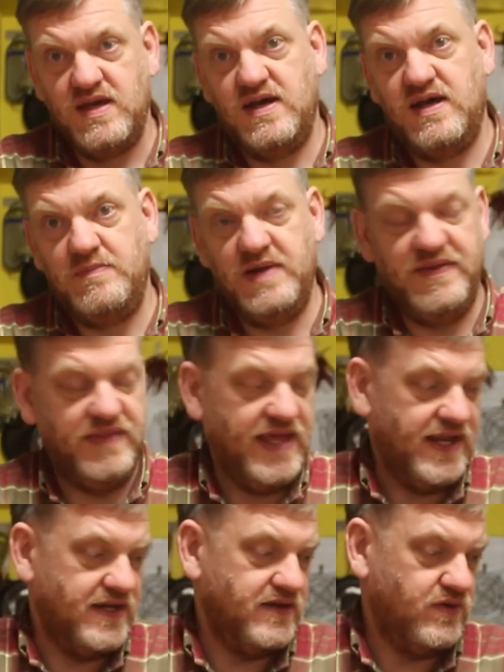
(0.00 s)
And
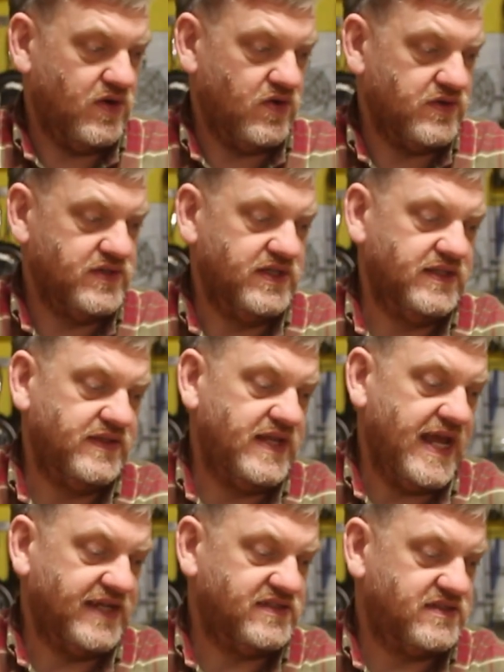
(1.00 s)
then on the
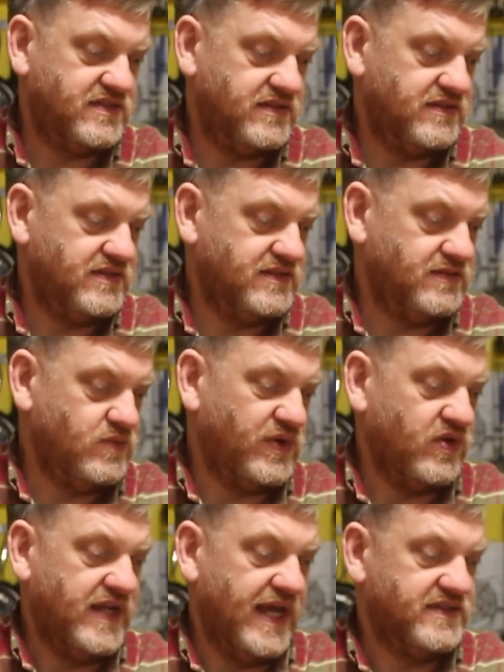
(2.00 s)
next, what we've
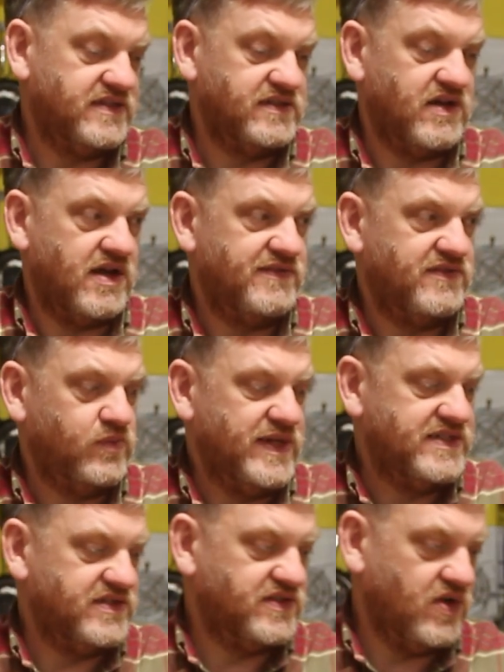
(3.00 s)
got next is kind of the
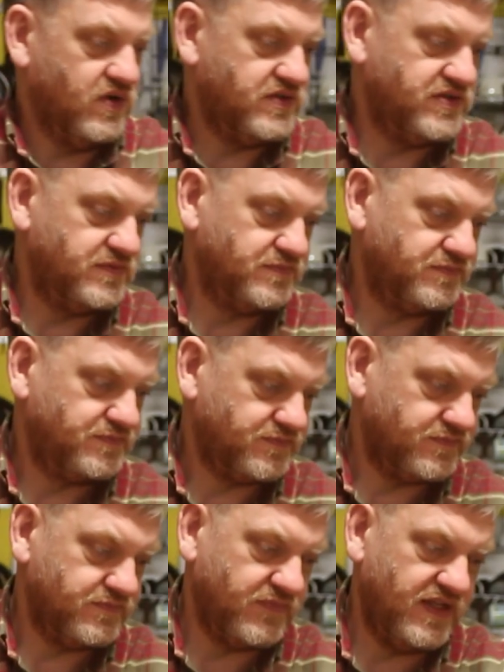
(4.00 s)
winter socks.
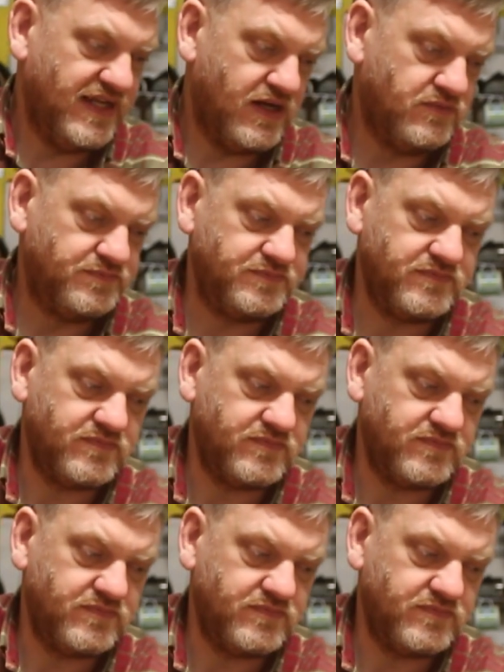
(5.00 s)
Now,